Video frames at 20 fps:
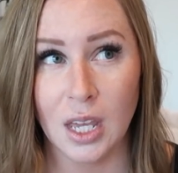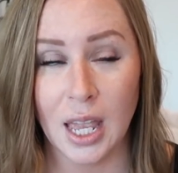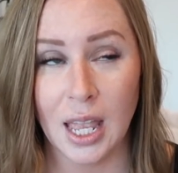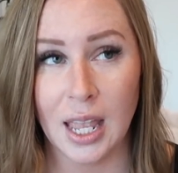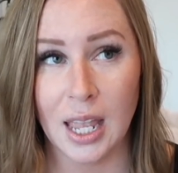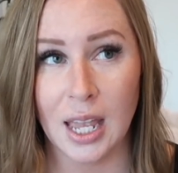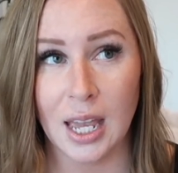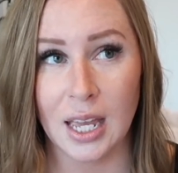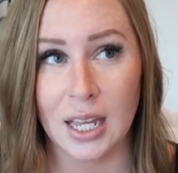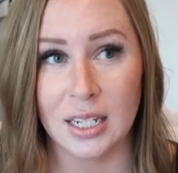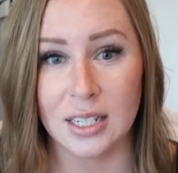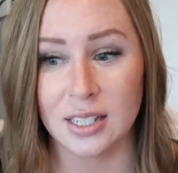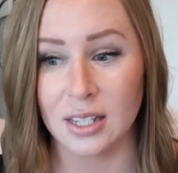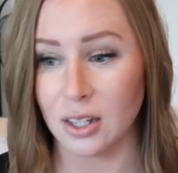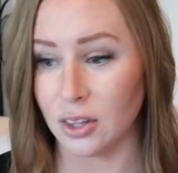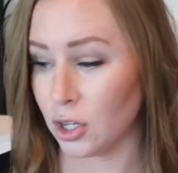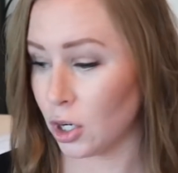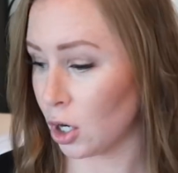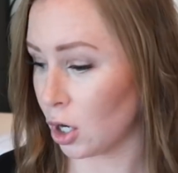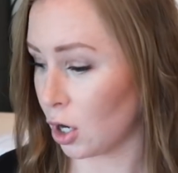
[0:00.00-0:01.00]
and
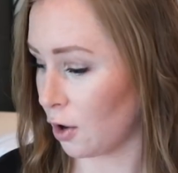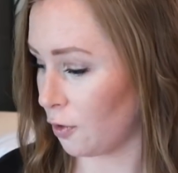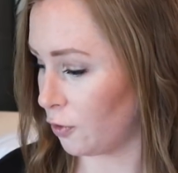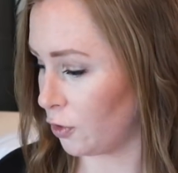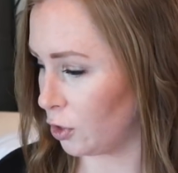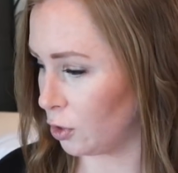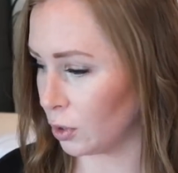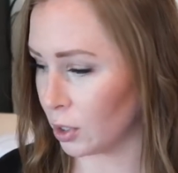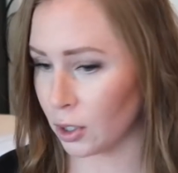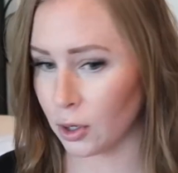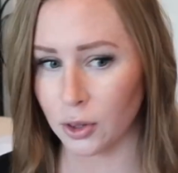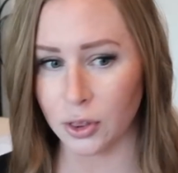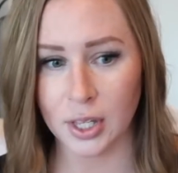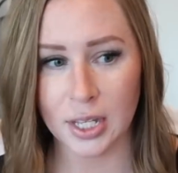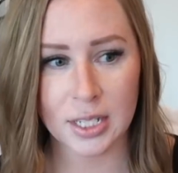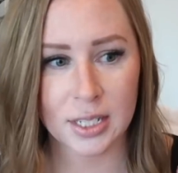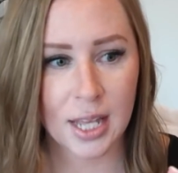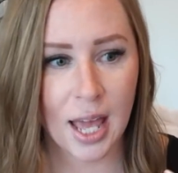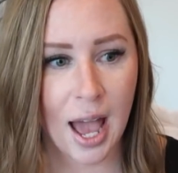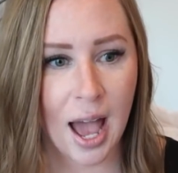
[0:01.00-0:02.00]
there are a few little
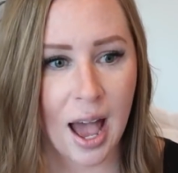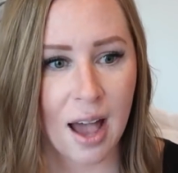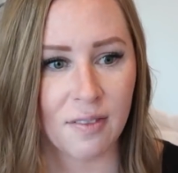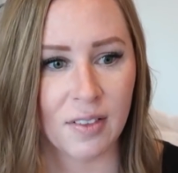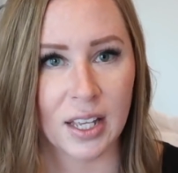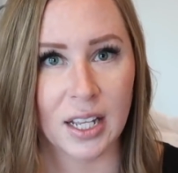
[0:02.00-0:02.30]
things I have,